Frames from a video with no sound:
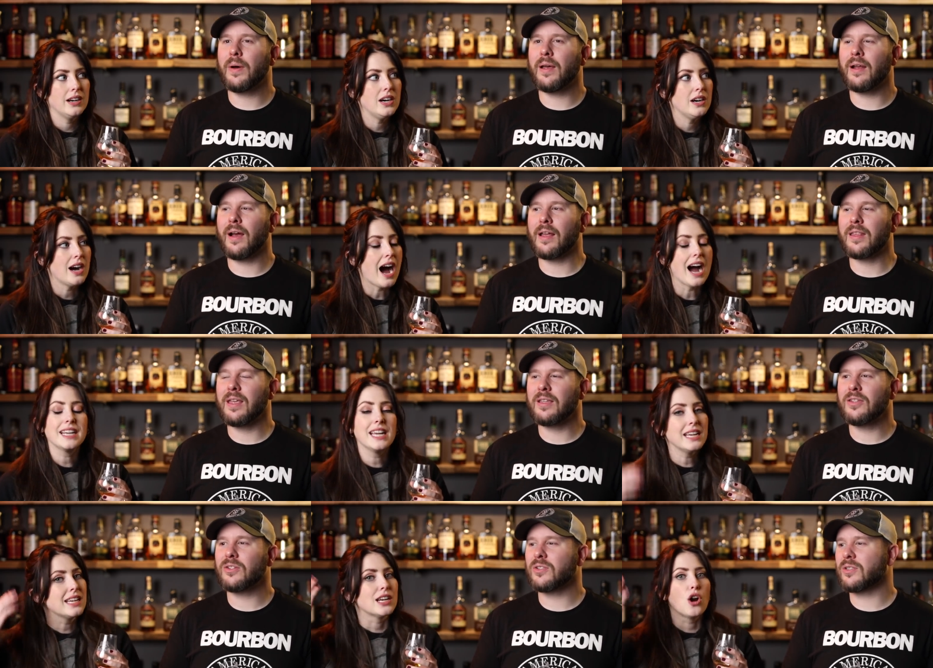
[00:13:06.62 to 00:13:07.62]
Speaker 1: but I
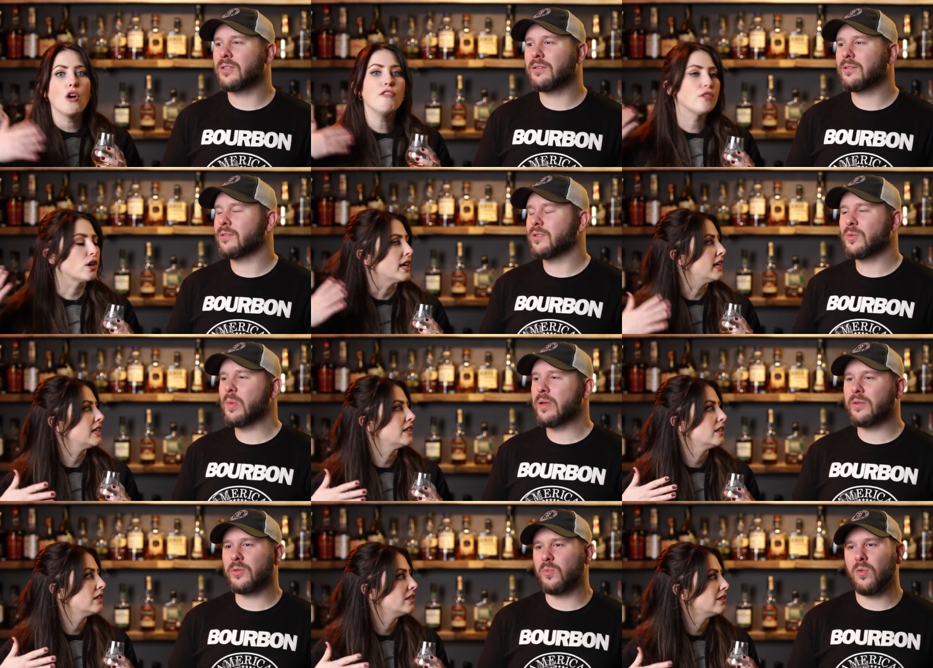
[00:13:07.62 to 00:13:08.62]
think I this
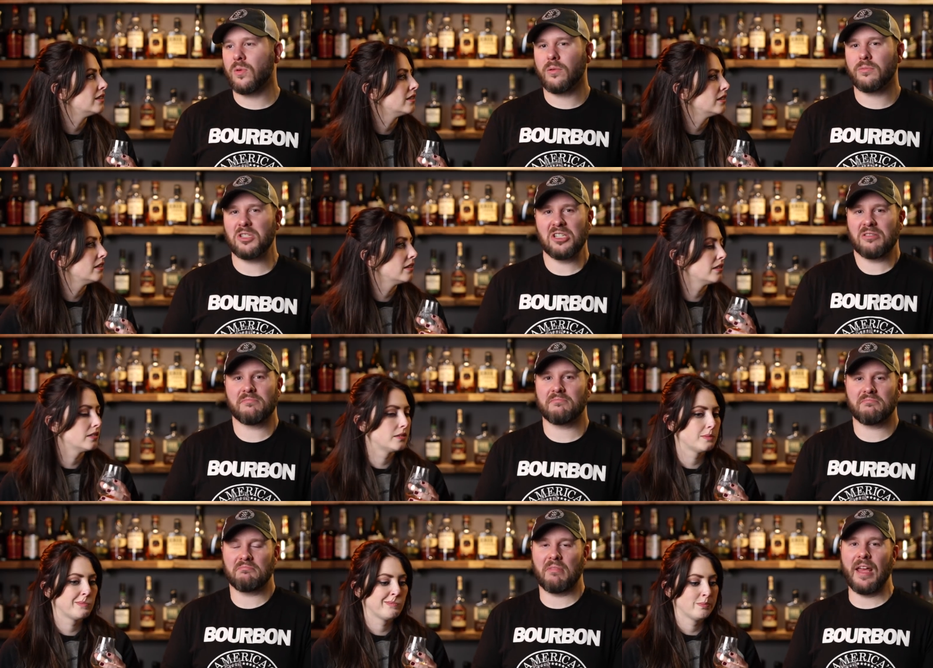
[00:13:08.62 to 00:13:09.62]
smells more just
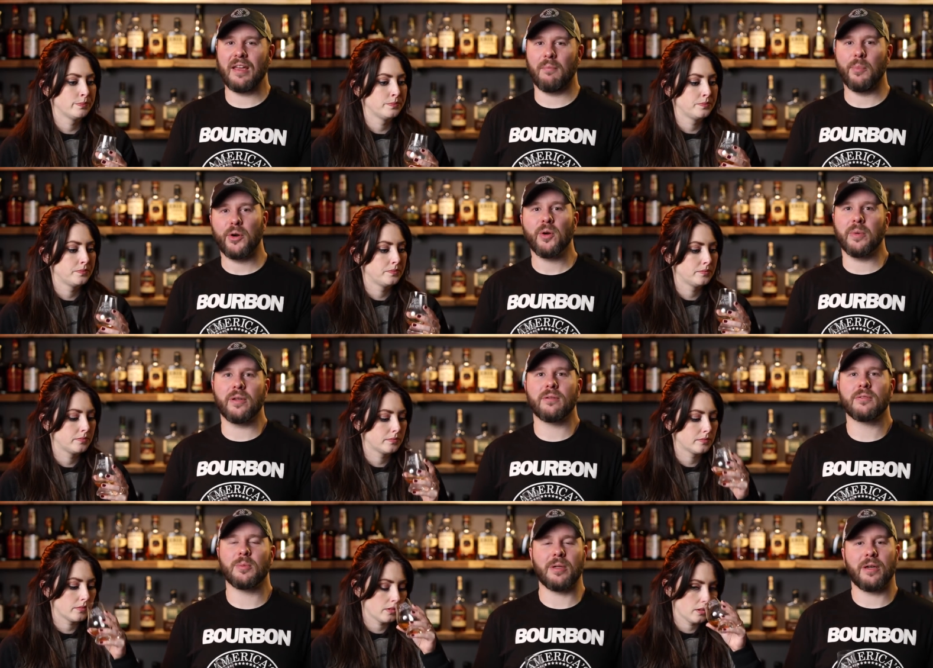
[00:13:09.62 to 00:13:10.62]
like a bourbon,
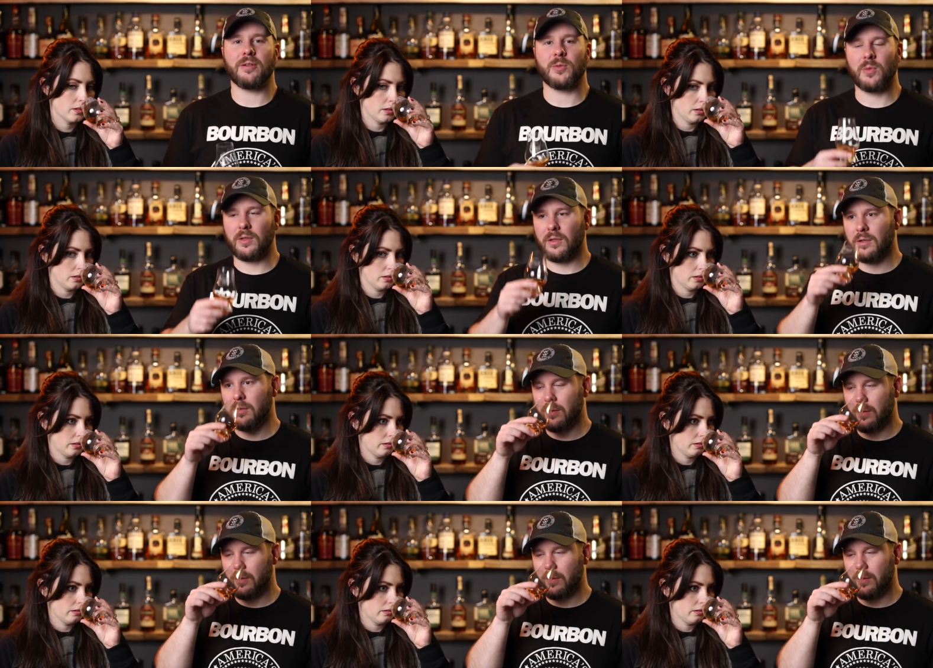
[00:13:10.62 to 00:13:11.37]
to be honest with you. I don't,